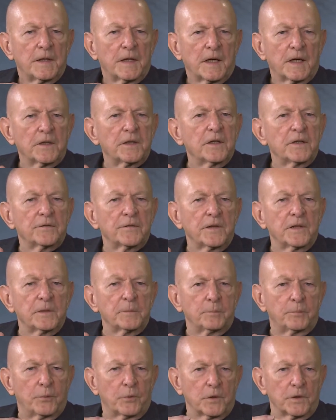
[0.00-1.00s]
are, I think, very
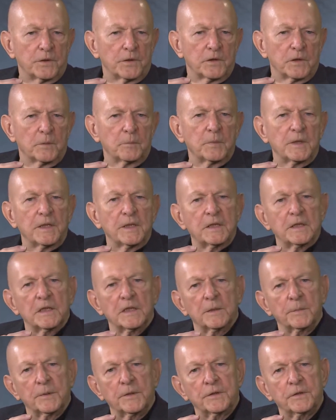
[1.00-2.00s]
important in being
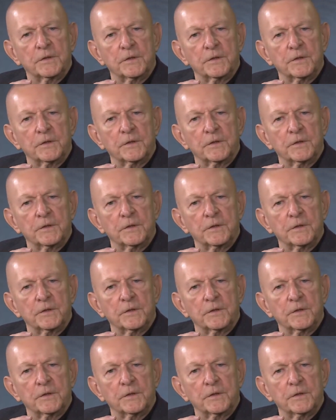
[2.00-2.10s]
able